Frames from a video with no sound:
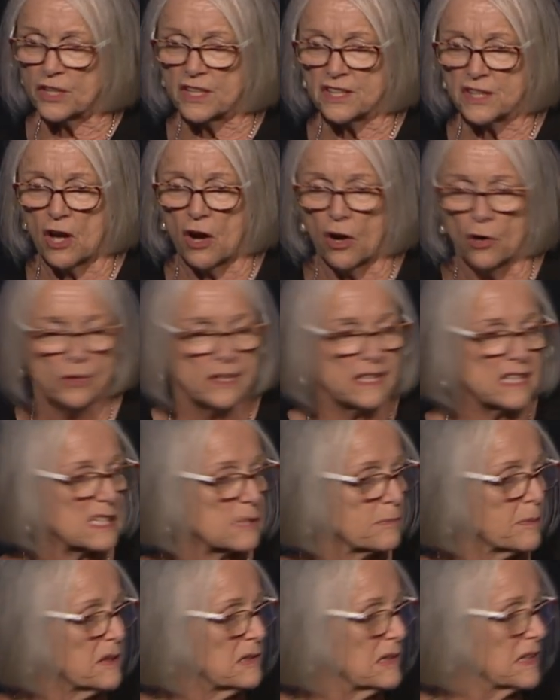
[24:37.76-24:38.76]
of the Holy
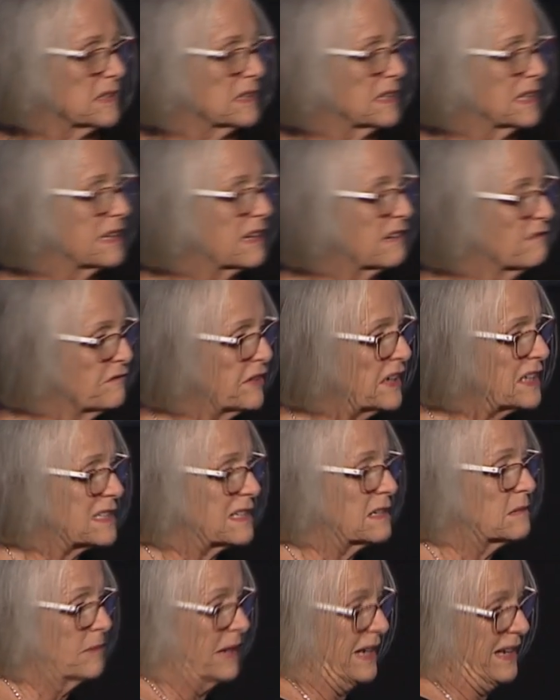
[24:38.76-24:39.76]
Spirit, and He
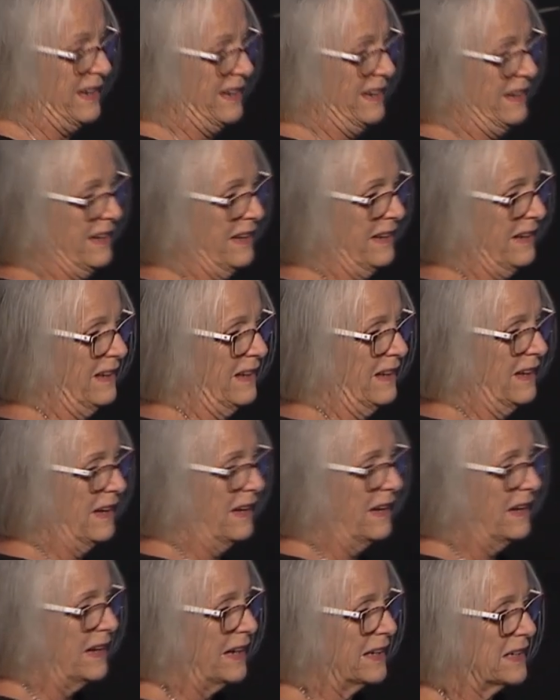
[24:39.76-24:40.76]
convicted me.
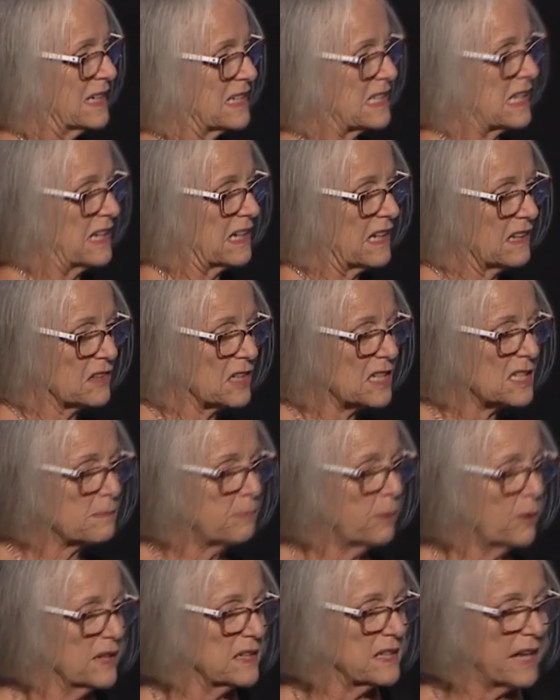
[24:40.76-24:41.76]
And He said, At this
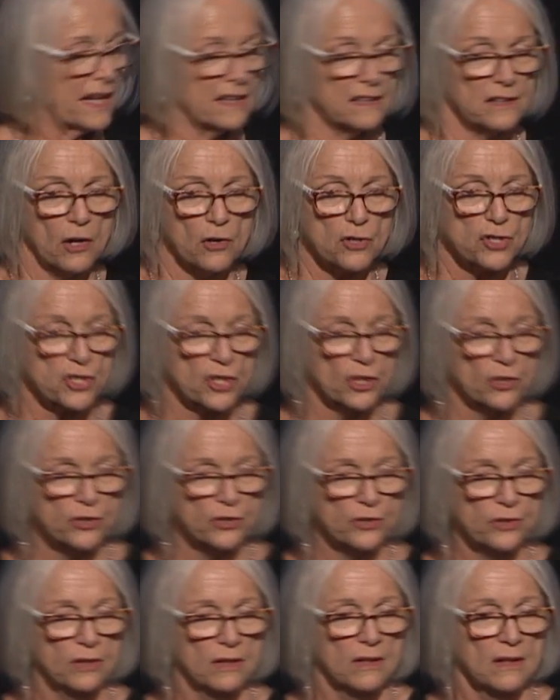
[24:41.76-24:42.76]
point, Helen, I'll show you
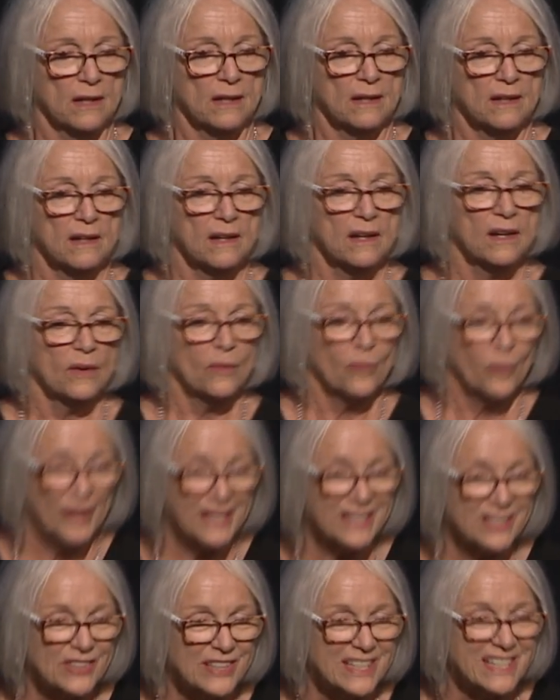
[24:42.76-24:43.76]
where
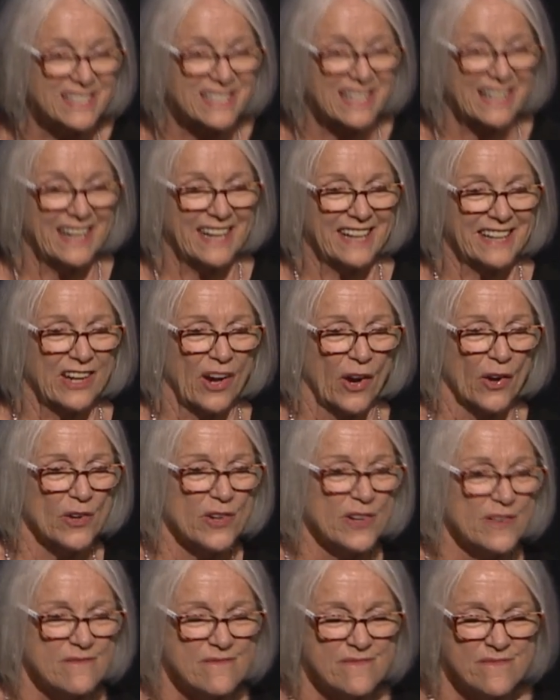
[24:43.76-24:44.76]
you need to let go
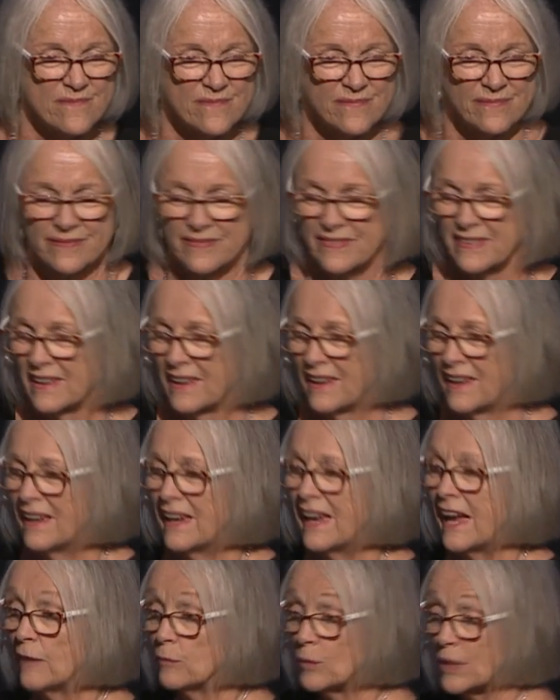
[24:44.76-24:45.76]

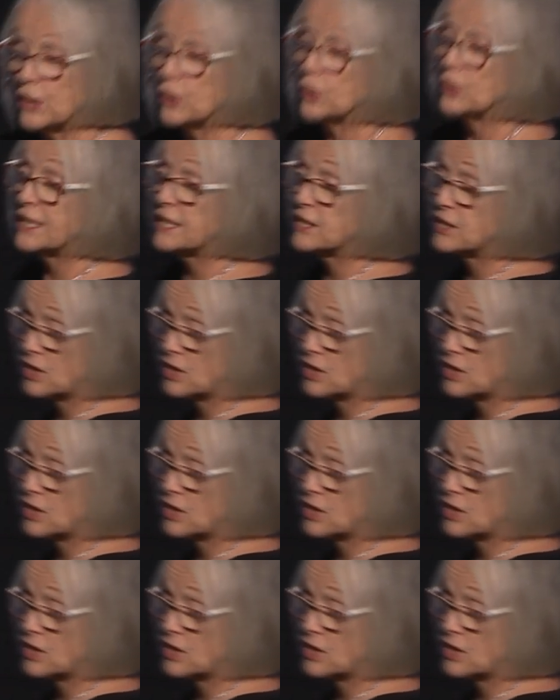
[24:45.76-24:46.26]
and where you need to